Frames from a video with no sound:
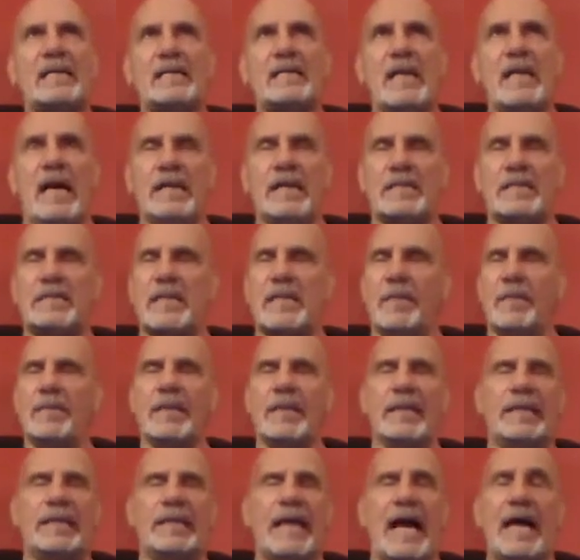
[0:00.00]
on some of
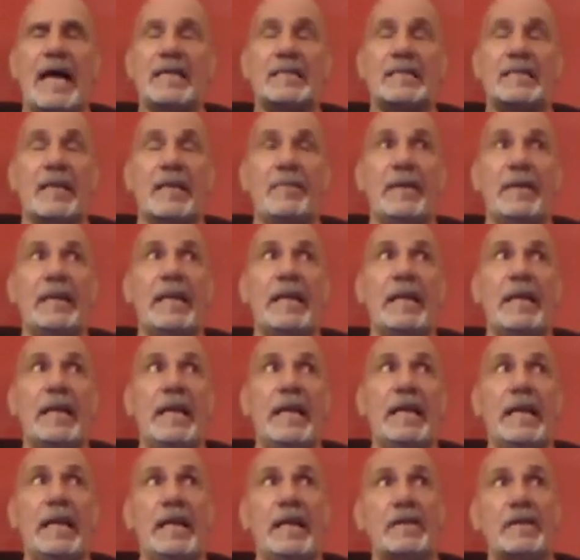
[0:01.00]
the guys. I mean,
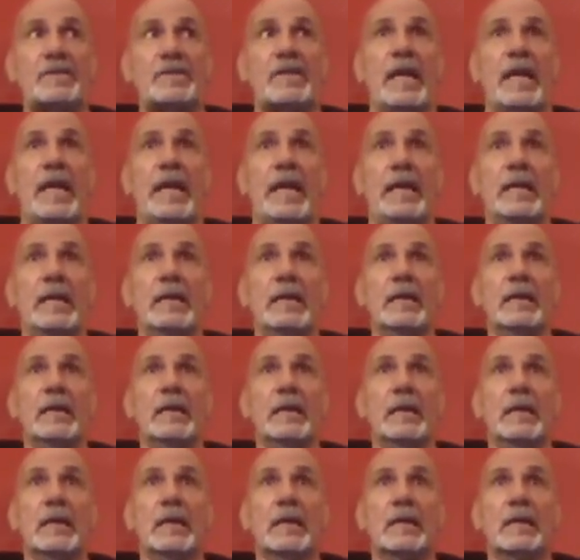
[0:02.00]
it is
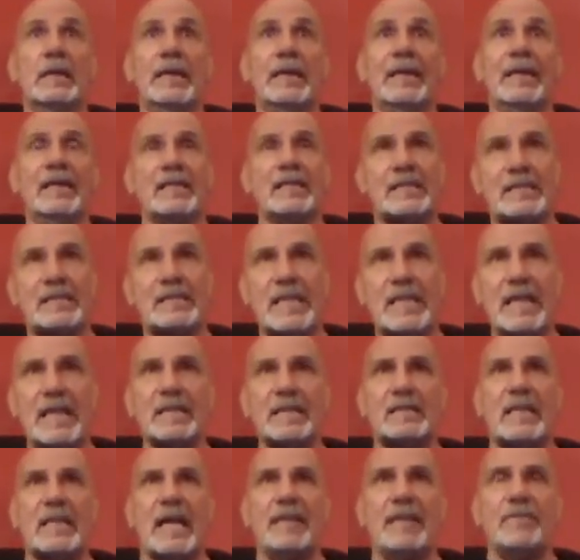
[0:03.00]
in a
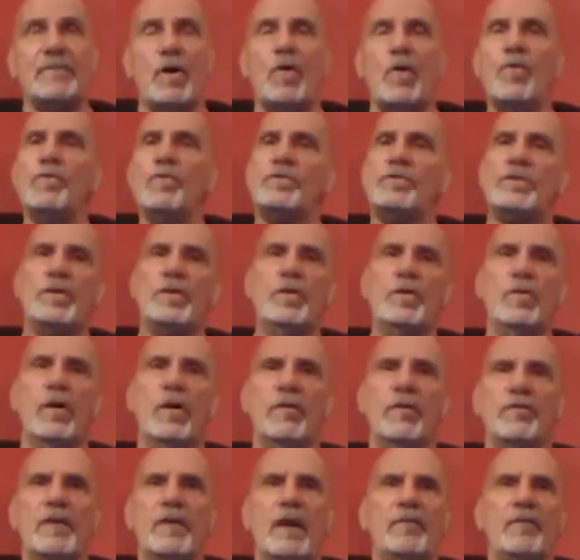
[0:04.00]
sense, kind of a who's who
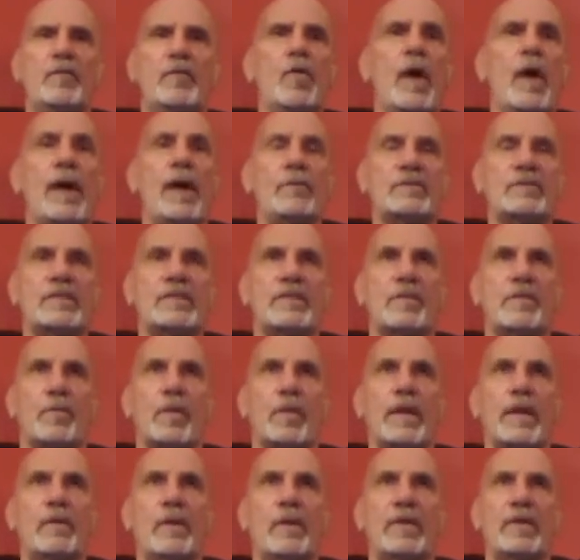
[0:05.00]
of who I was in the
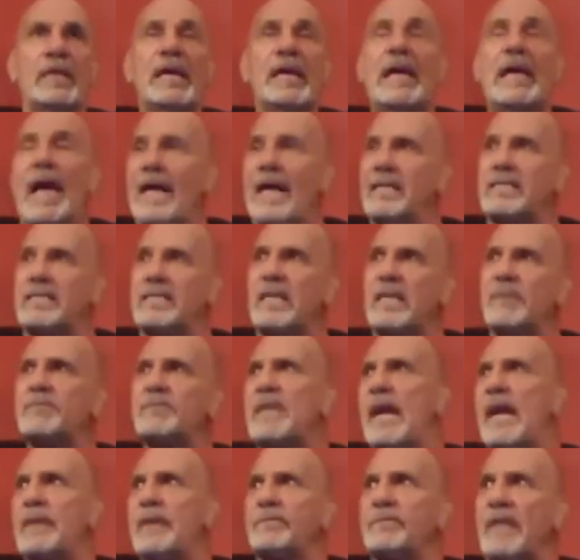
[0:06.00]
ring with. And
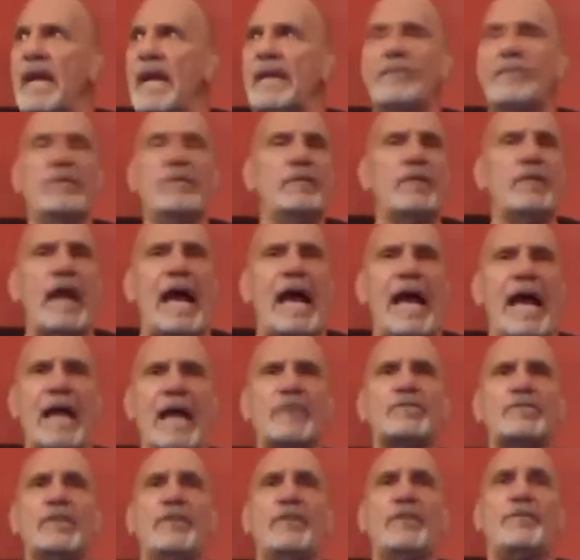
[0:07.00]
sometimes I
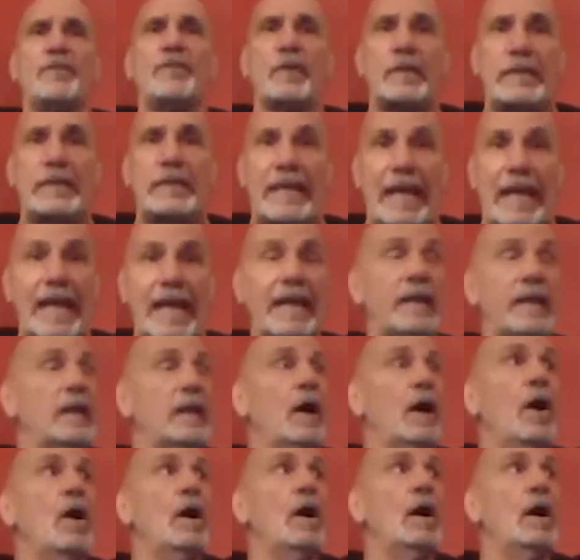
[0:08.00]
actually
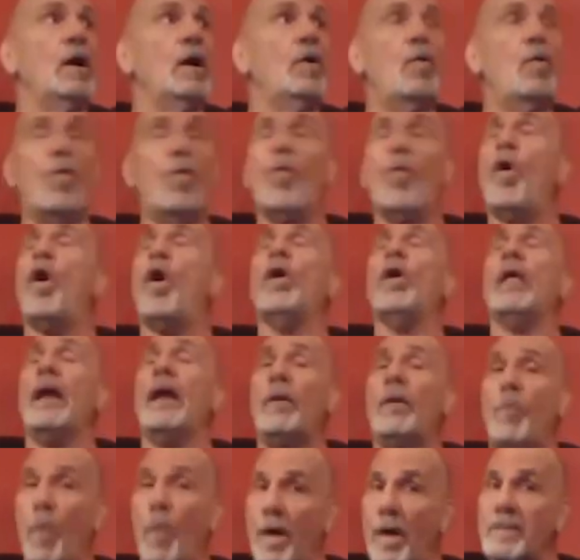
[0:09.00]
forget who all
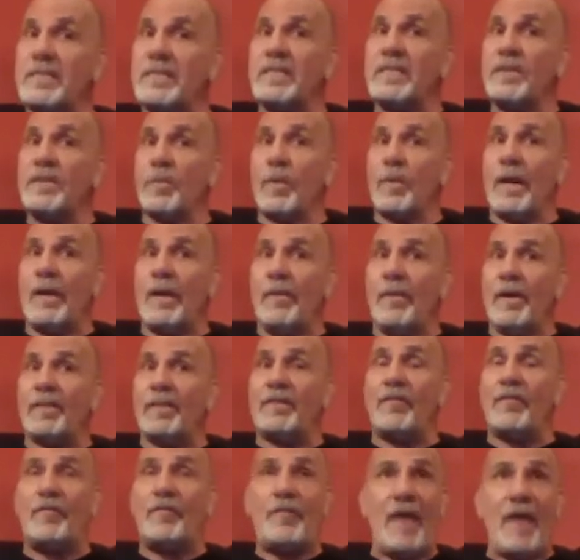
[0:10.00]
I was in the ring
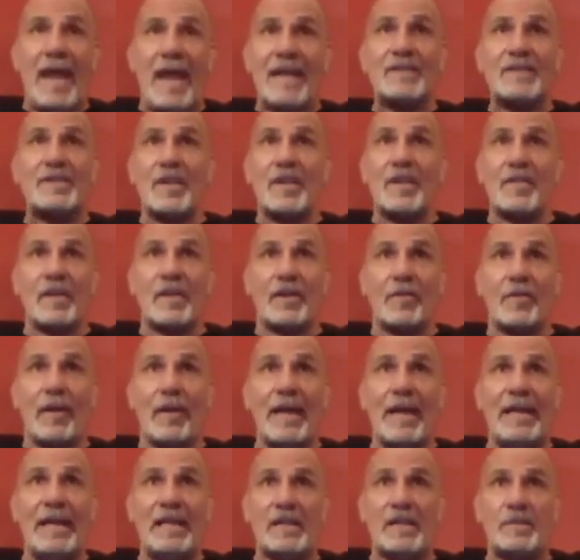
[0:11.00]
with. The fans are the
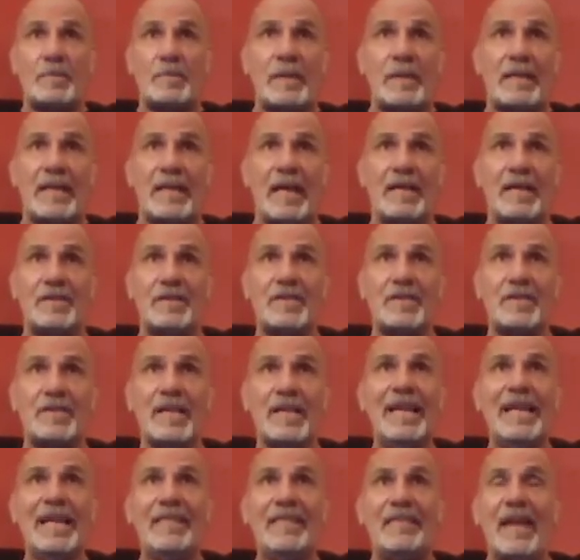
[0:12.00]
greatest because
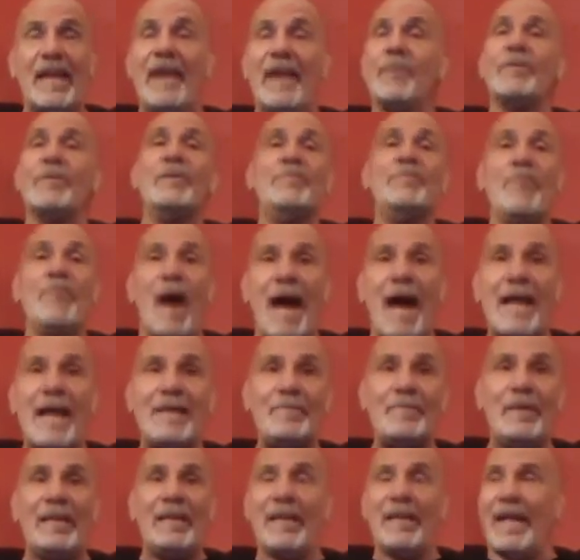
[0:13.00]
they
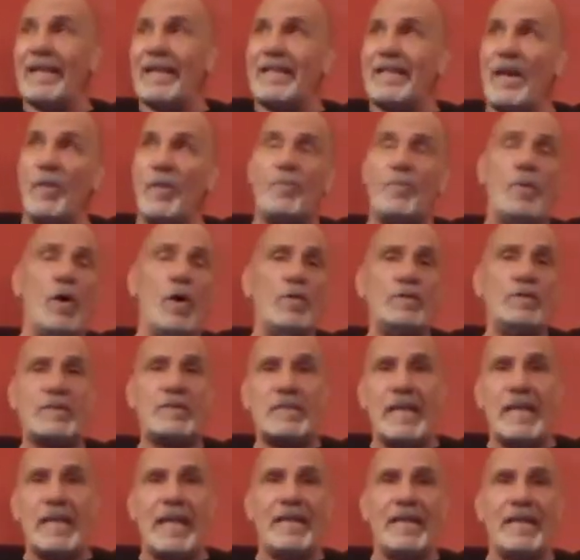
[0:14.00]
remind me, like they'll
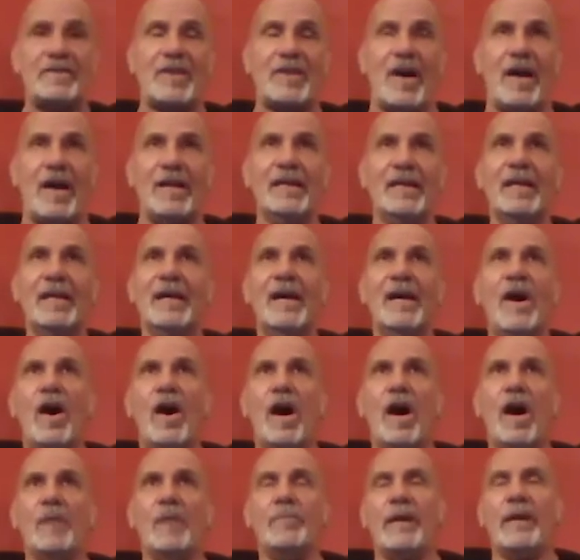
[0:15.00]
post things on
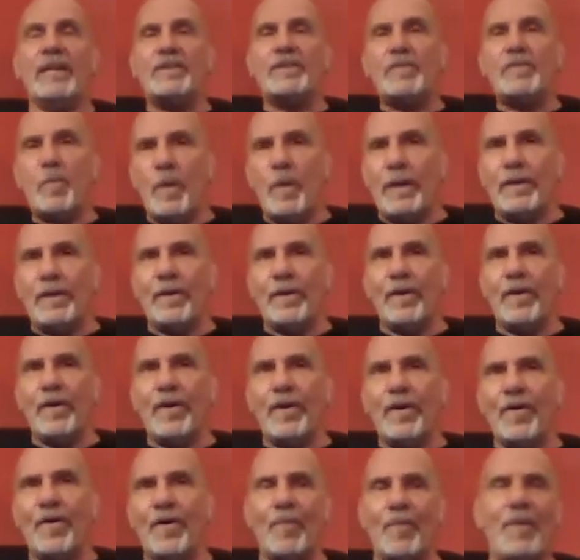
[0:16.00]
my
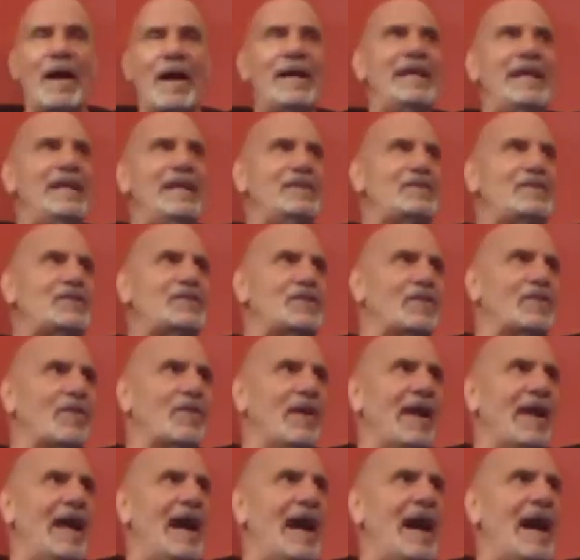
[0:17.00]
Twitter or my
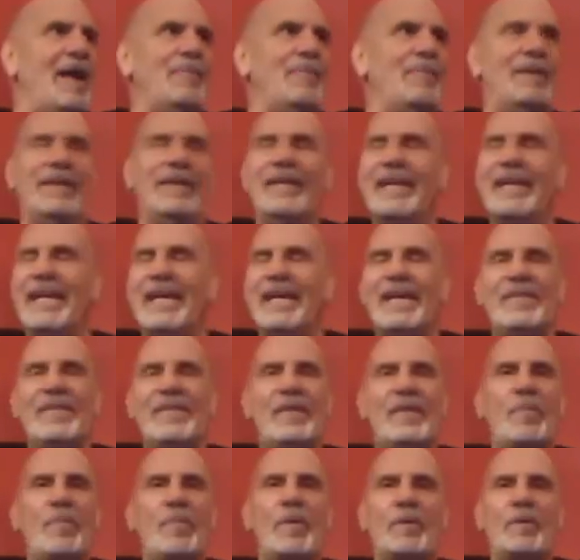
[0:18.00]
Instagram, and
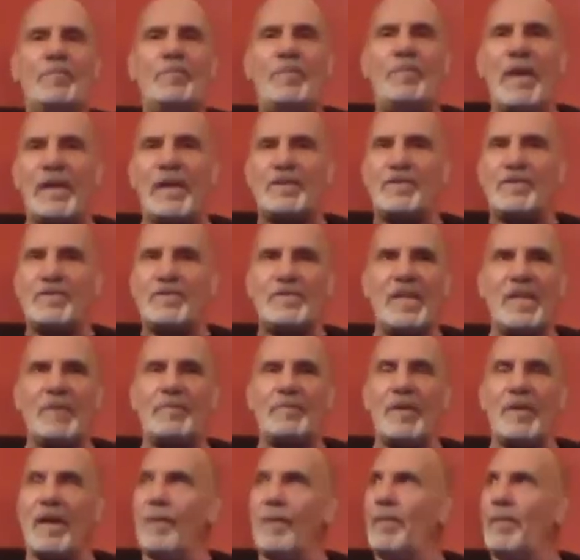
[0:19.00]
they'll put pictures up
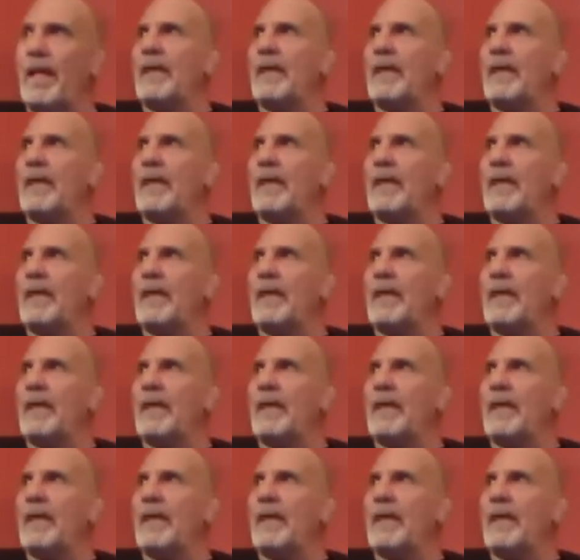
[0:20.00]
there, and I'm